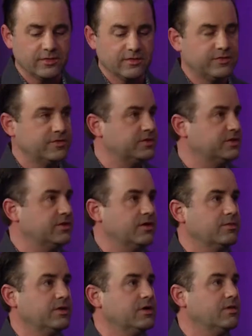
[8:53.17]
a $15
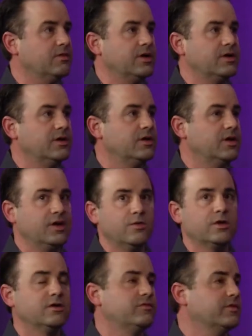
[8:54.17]
bottle of wine
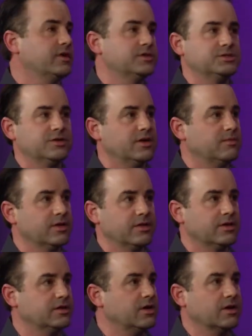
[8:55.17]
anywhere in France, you can't beat
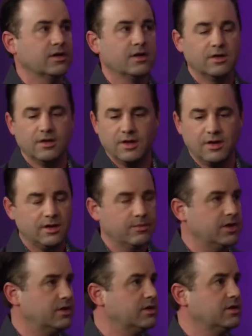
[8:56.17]
Languedoc. Cannot
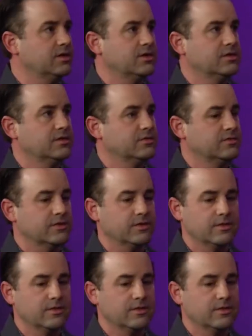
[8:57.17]
beat it. Okay. So.